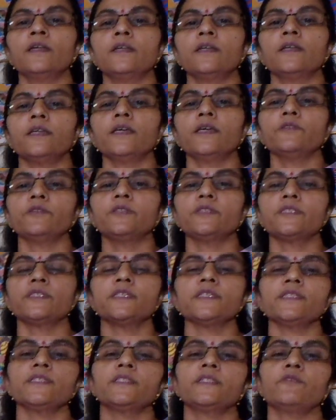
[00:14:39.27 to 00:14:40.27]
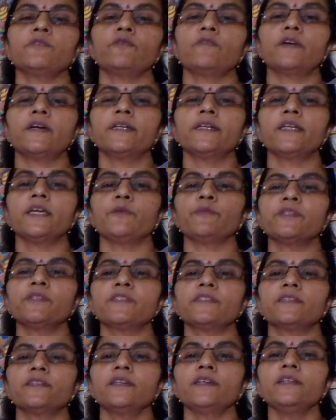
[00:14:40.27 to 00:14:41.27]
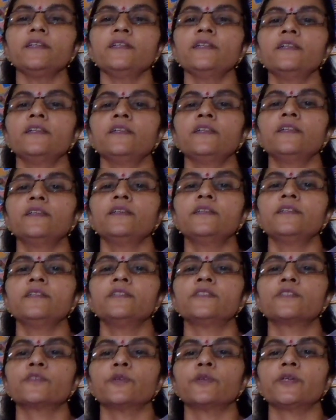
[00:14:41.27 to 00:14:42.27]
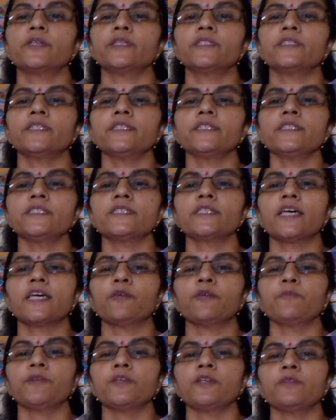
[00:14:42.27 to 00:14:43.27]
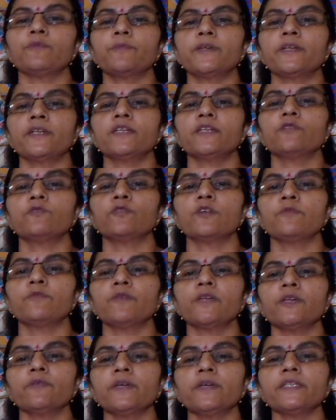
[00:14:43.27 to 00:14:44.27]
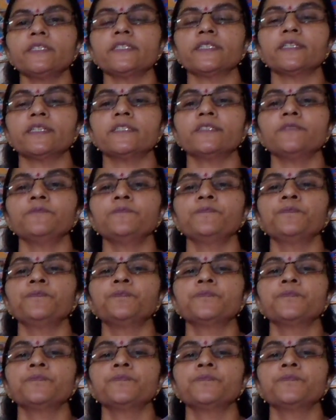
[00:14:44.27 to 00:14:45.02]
Now this is the one dimensional Schrodinger's time independent wave equation.